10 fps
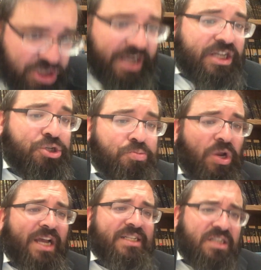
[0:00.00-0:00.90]
like in
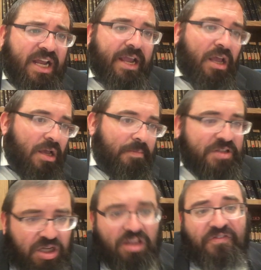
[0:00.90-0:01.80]
Shmona Yisrei,
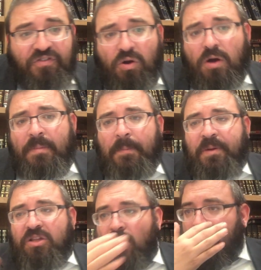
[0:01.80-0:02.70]
but till the floor
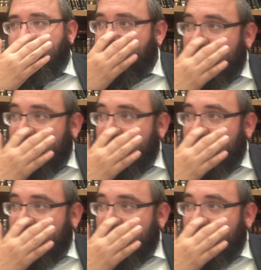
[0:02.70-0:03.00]
mapitom.